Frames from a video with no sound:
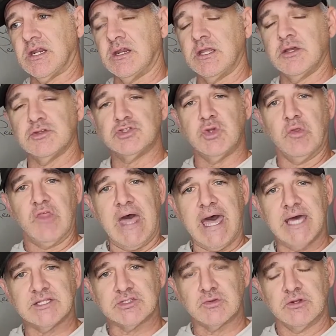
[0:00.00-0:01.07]
He'll do
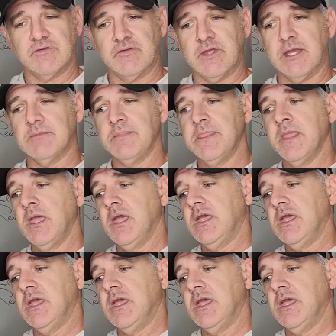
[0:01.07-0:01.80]
that sort of thing.